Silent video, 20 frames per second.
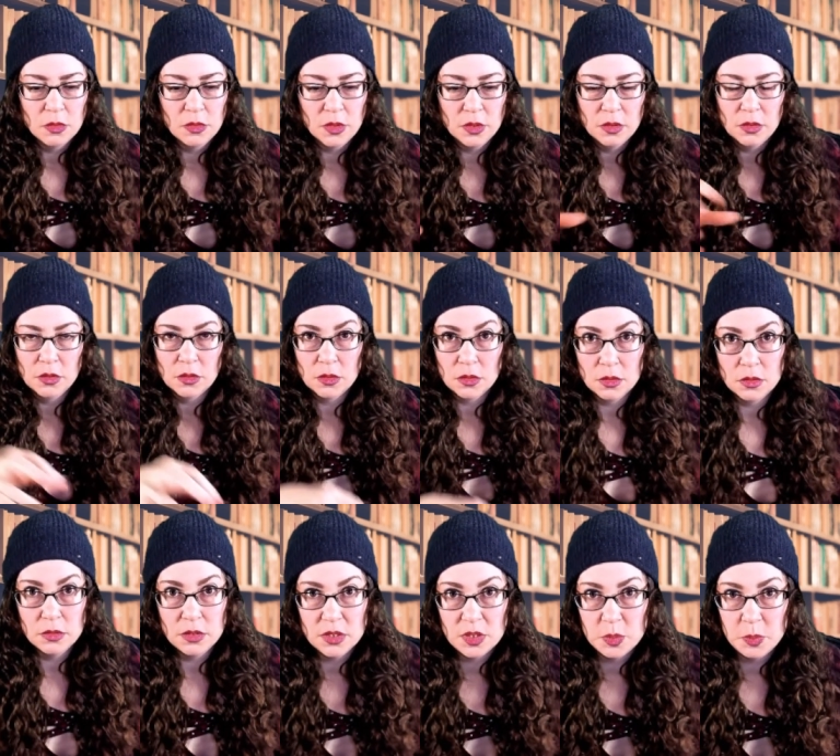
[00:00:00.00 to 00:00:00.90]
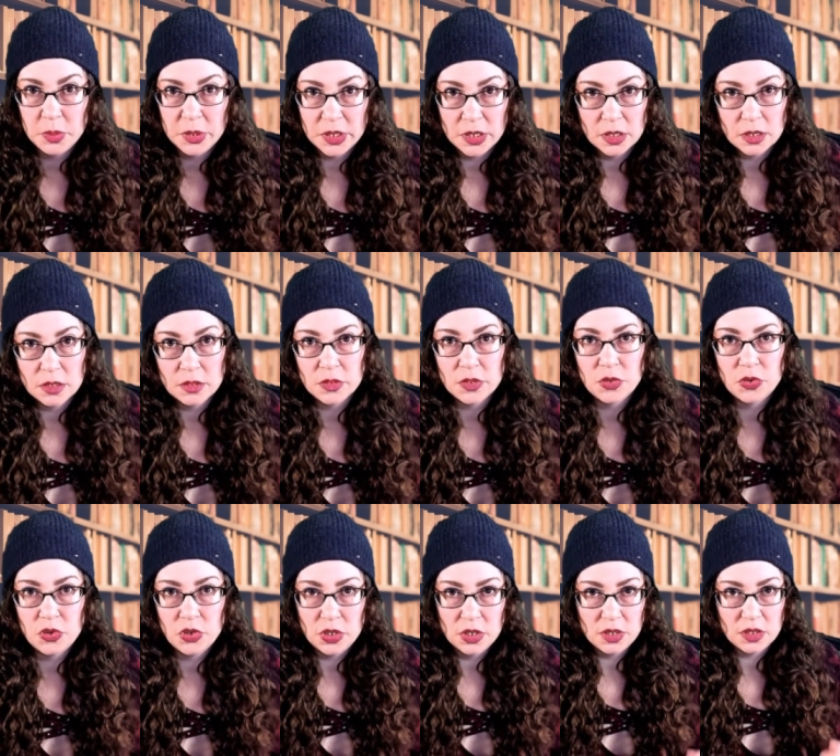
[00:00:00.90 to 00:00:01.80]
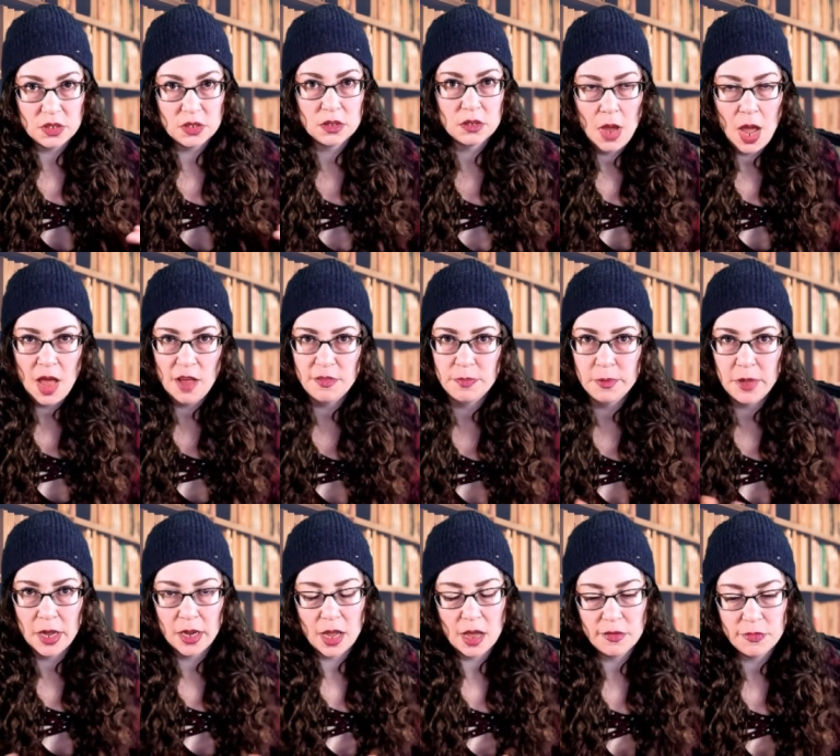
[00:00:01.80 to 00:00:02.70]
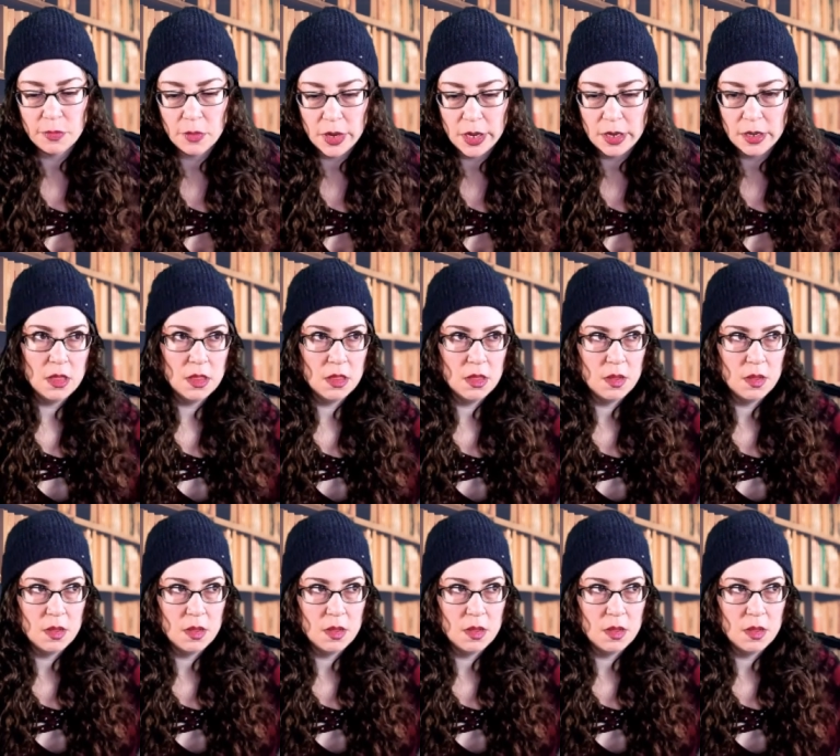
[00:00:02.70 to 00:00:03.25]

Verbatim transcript: The little girl who disappears, she's half black, half white.